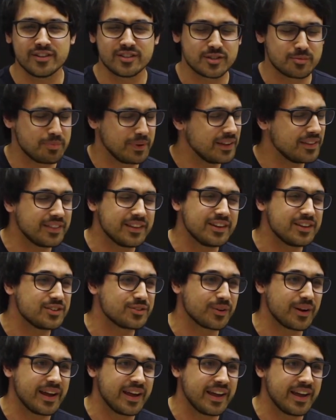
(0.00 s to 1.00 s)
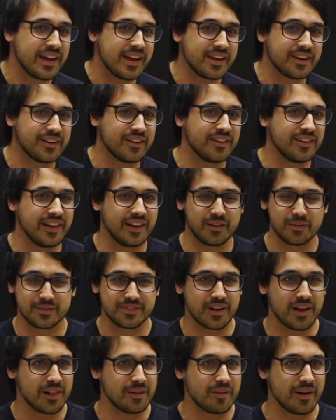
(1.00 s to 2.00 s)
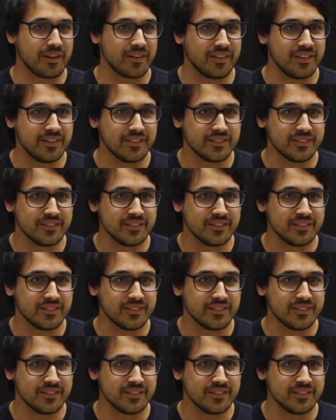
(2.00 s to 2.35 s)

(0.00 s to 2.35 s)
spin the dreidel. And it was all about